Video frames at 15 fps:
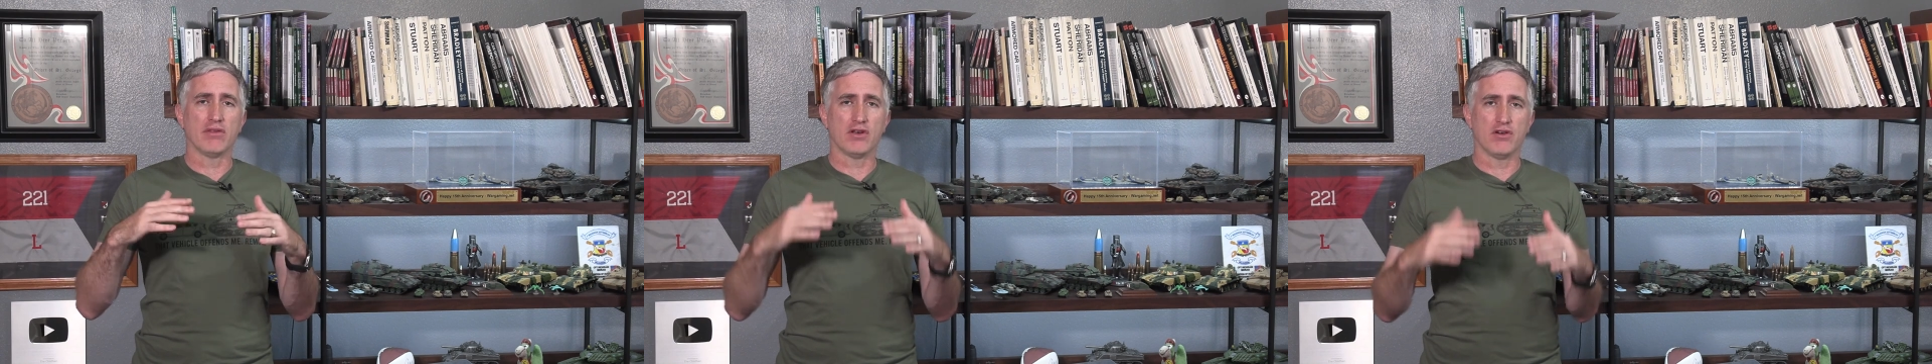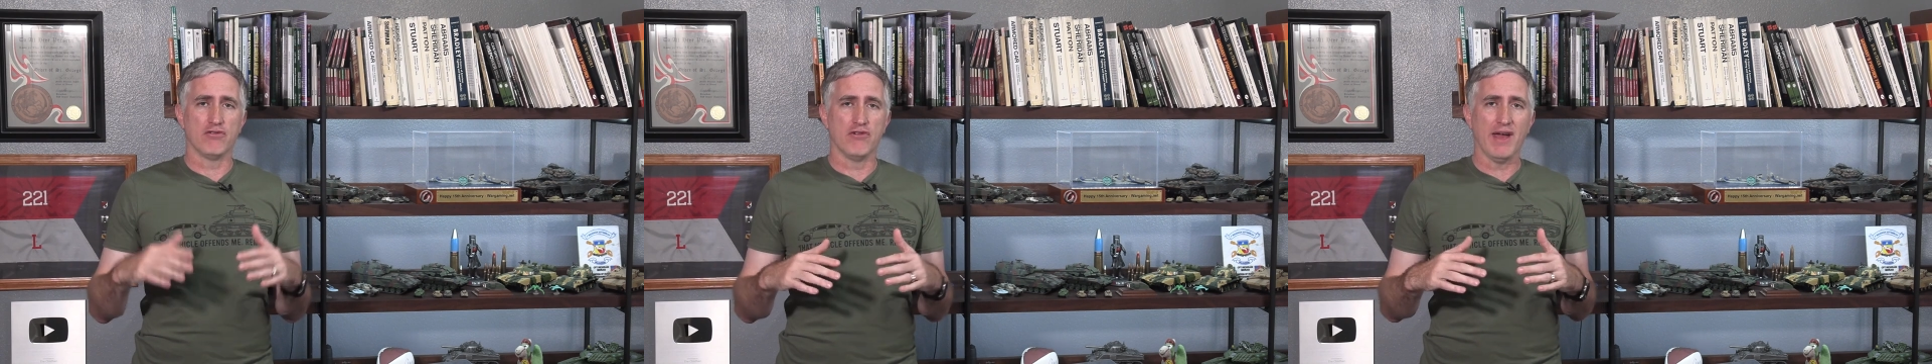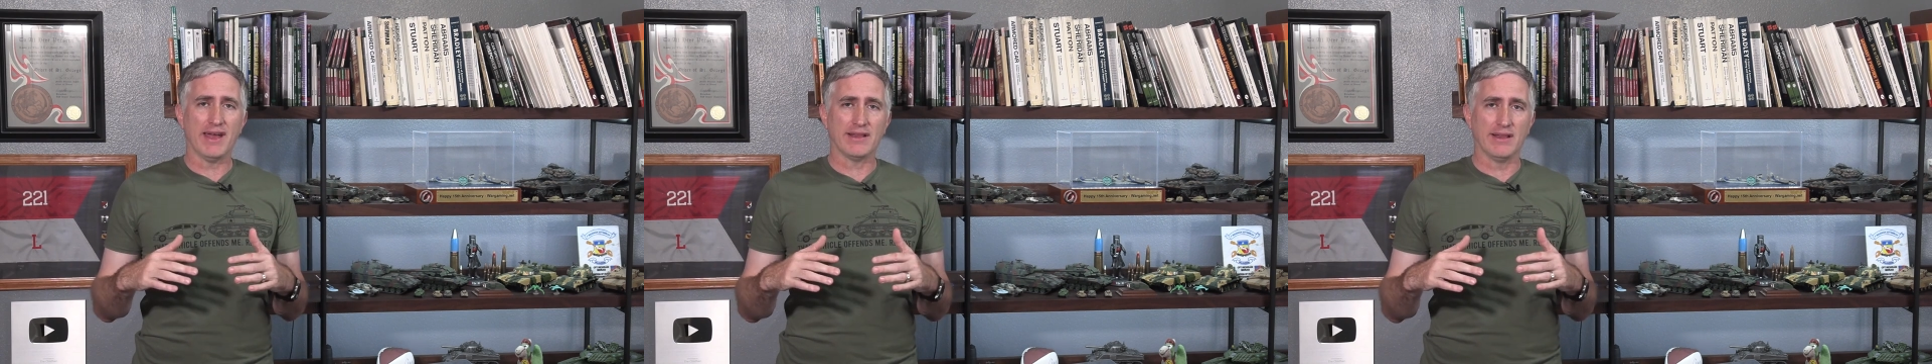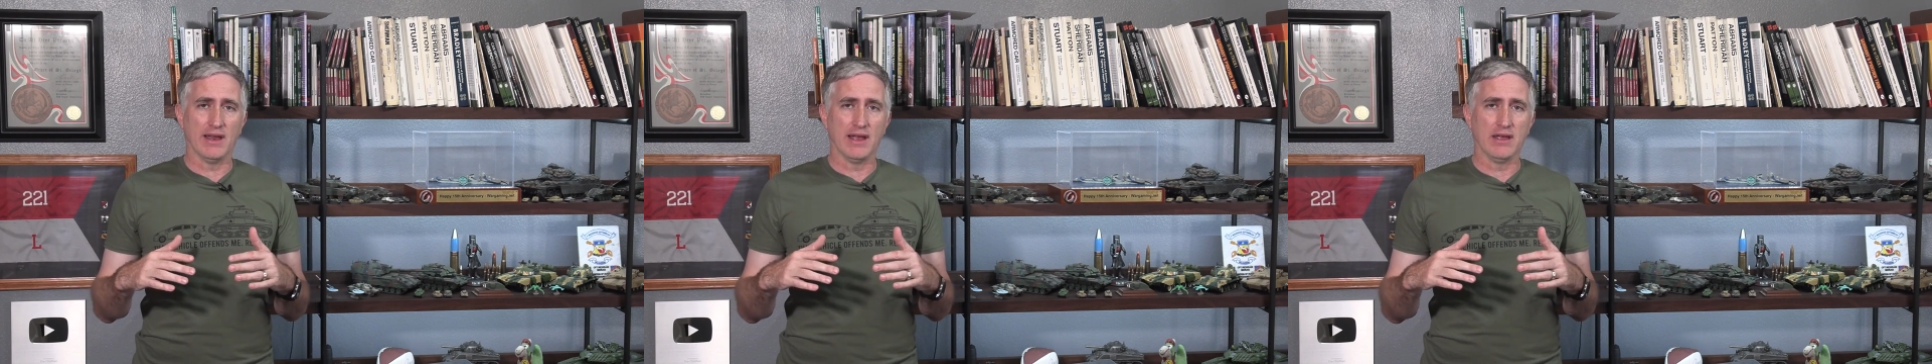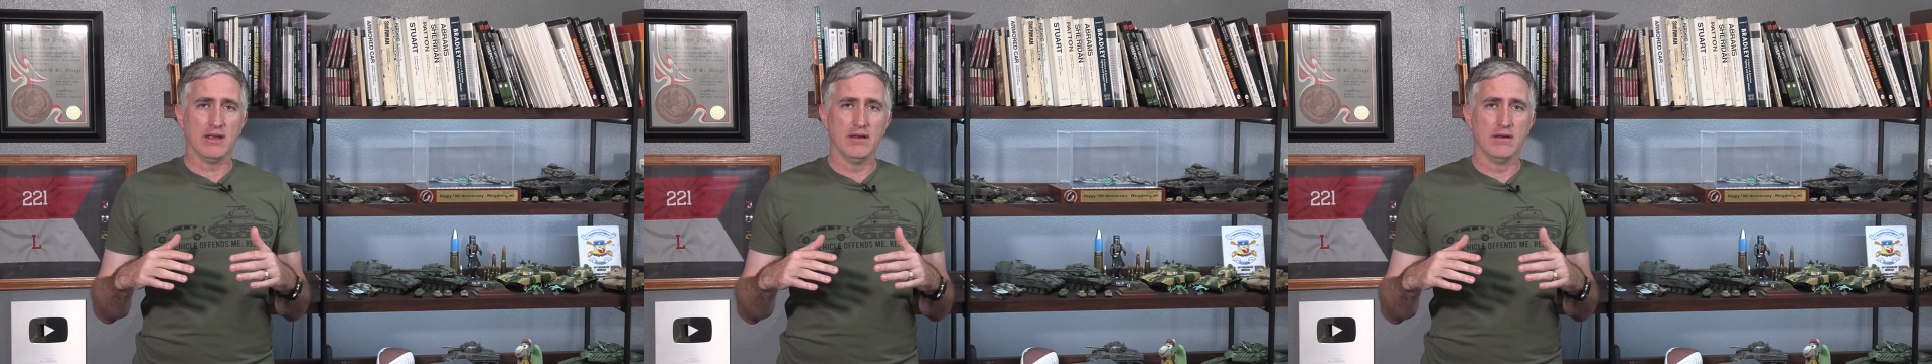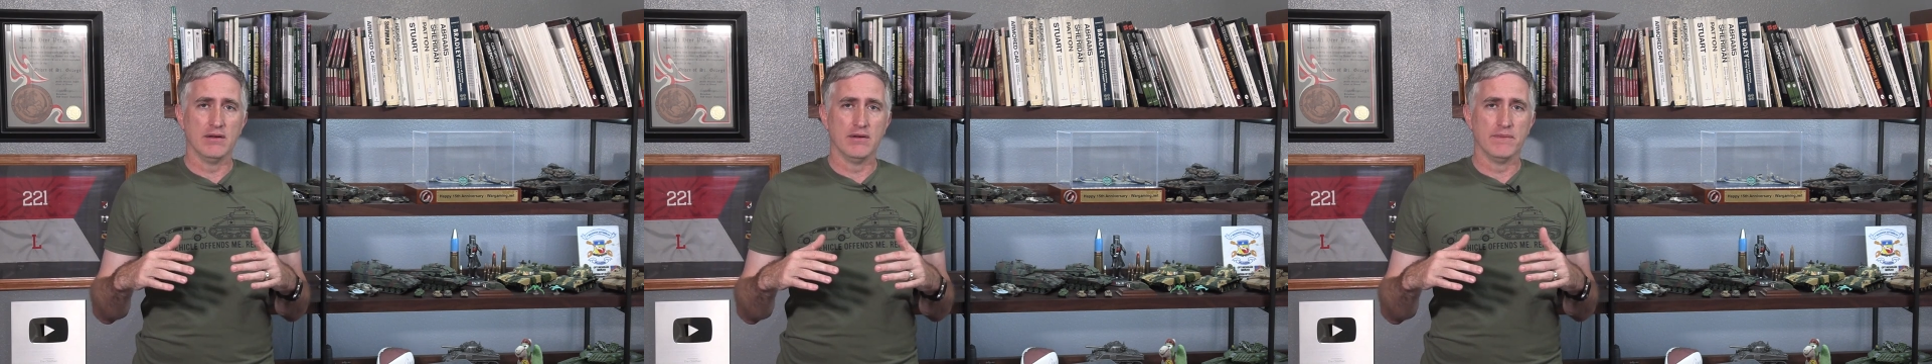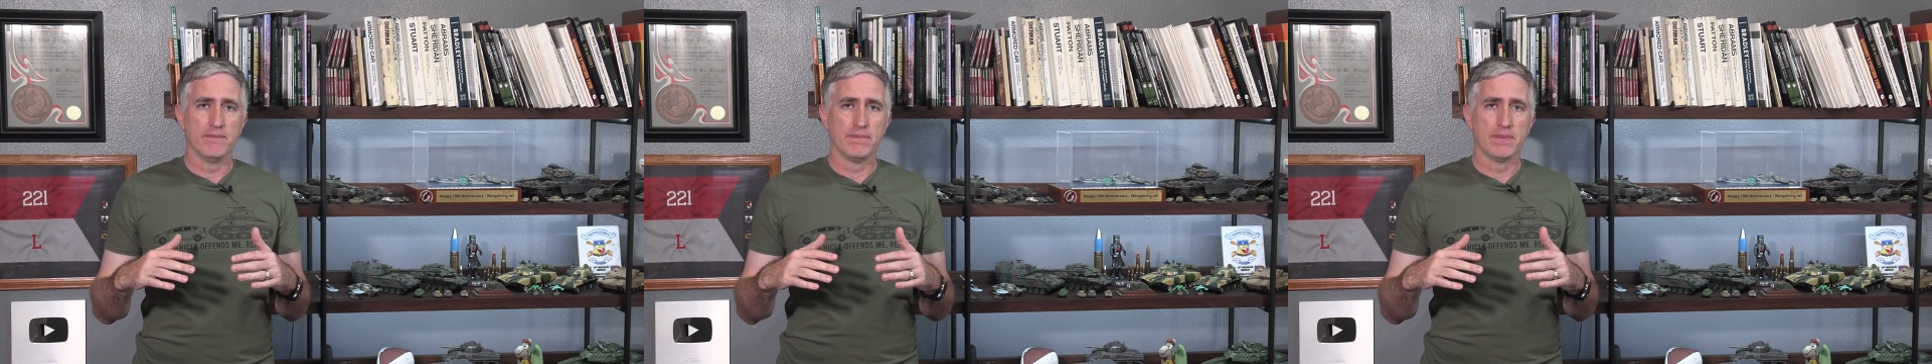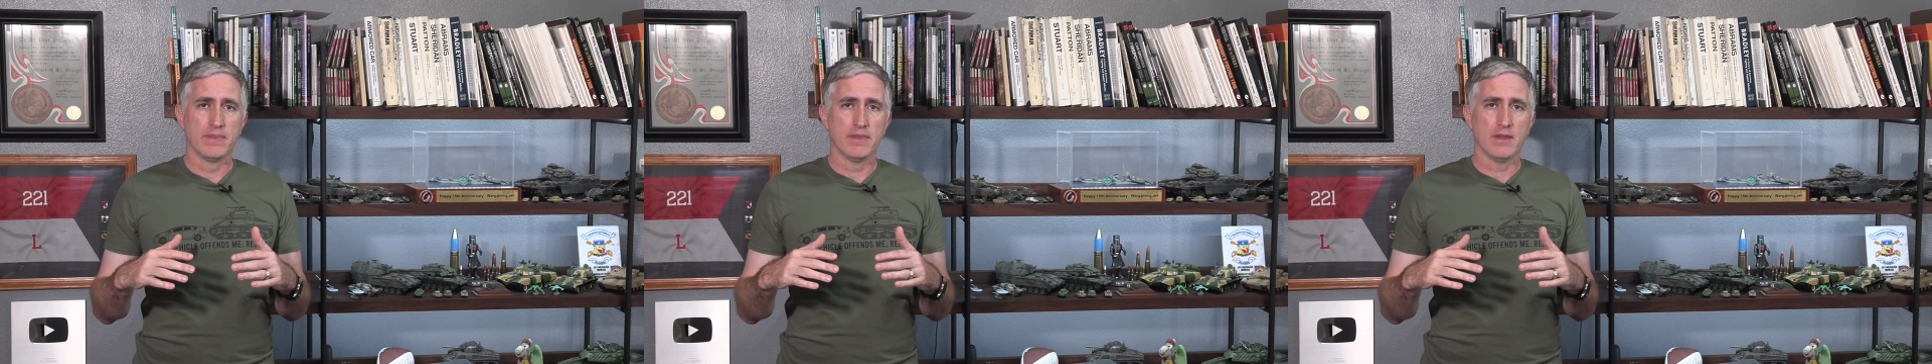correctly,
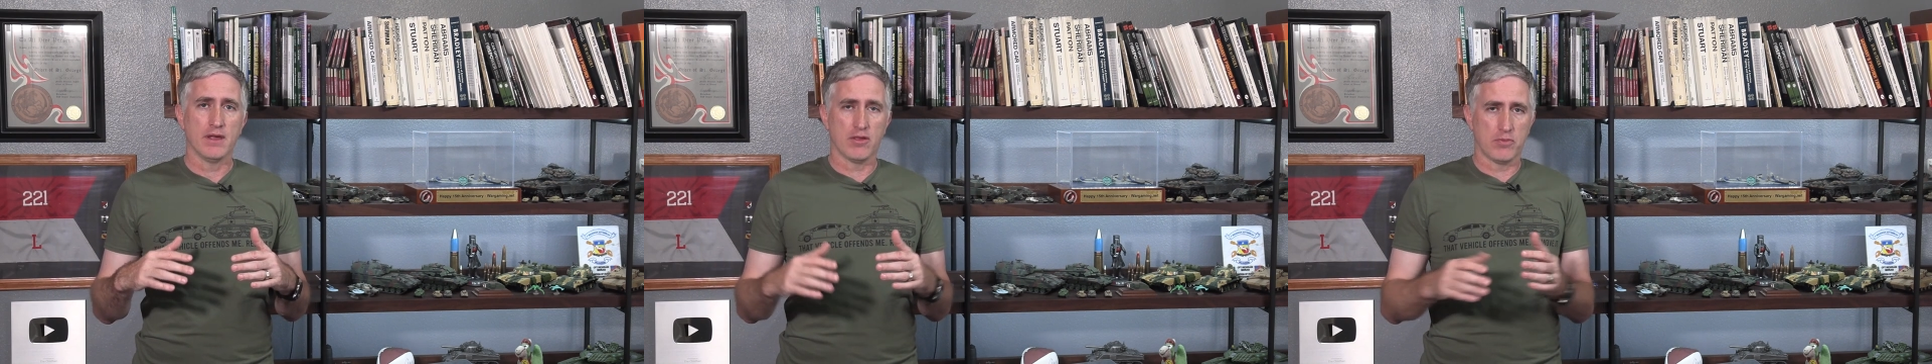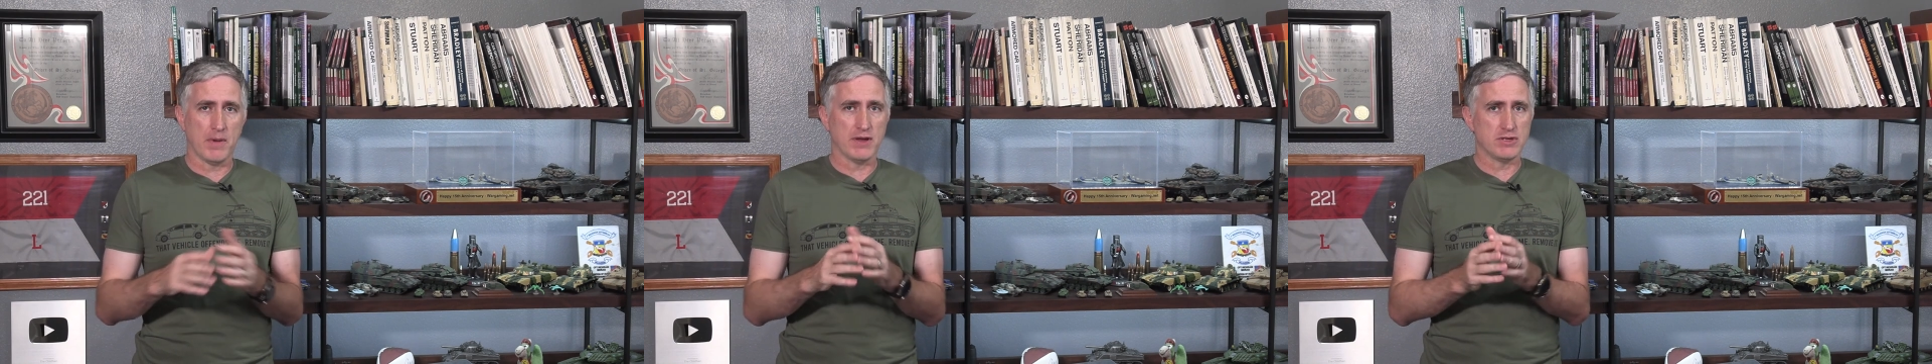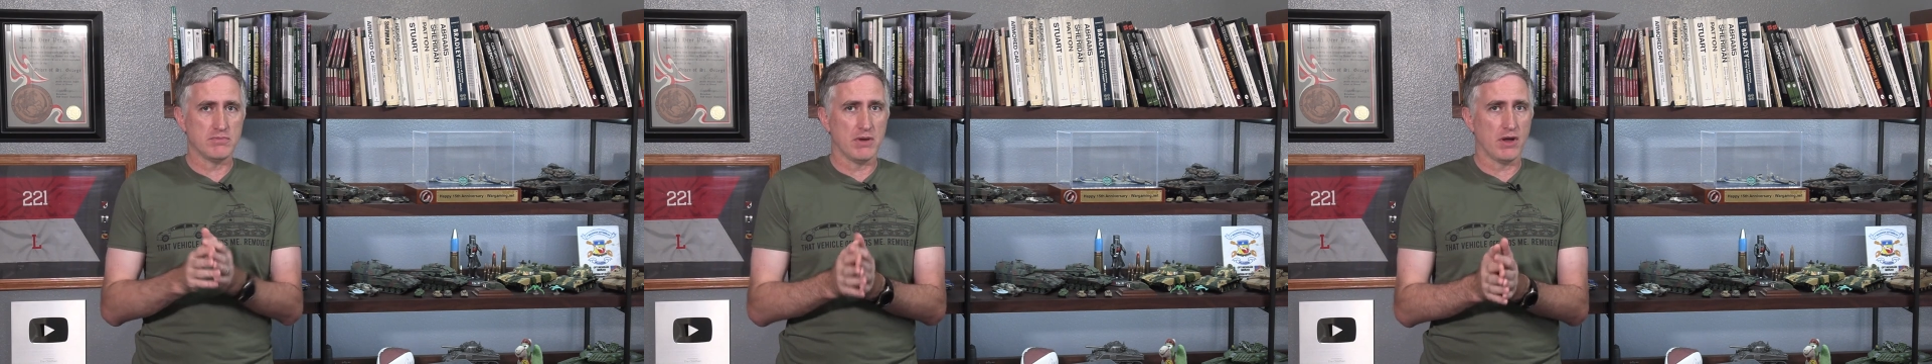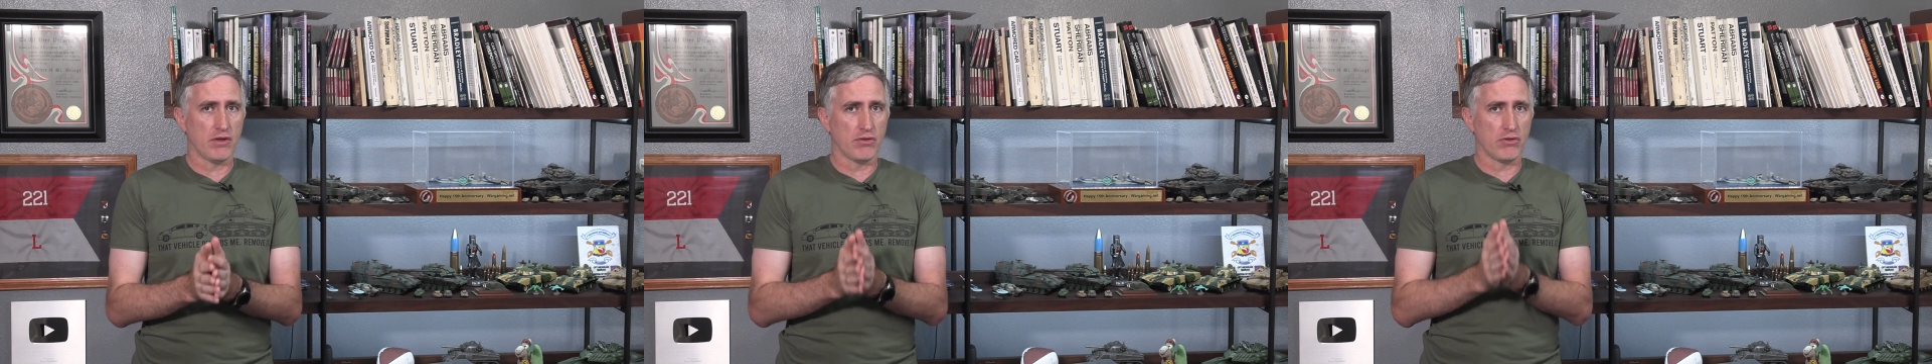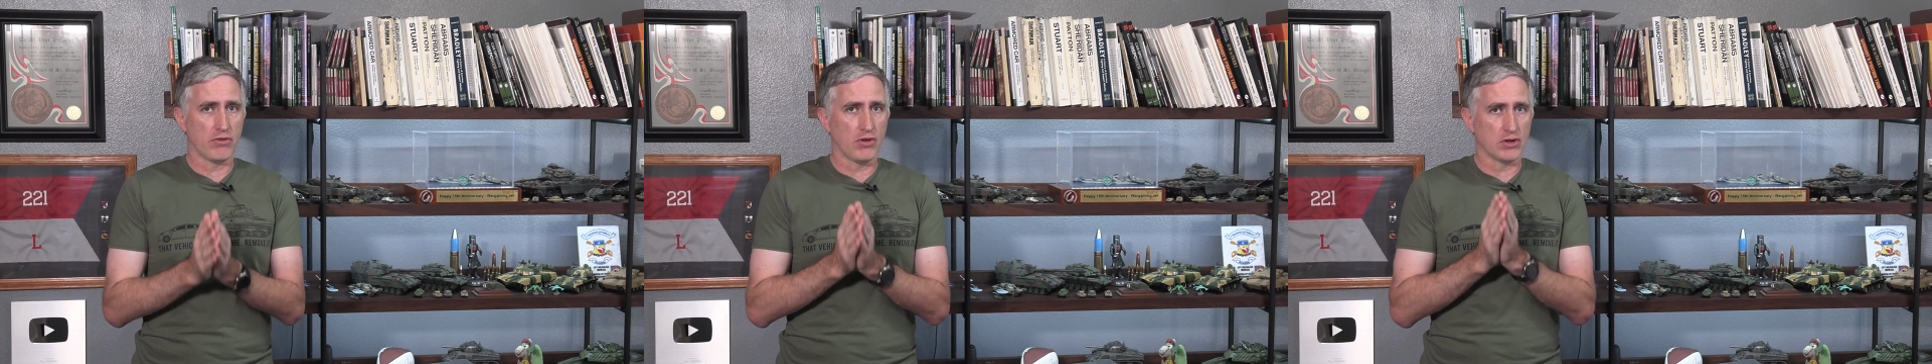especially because it's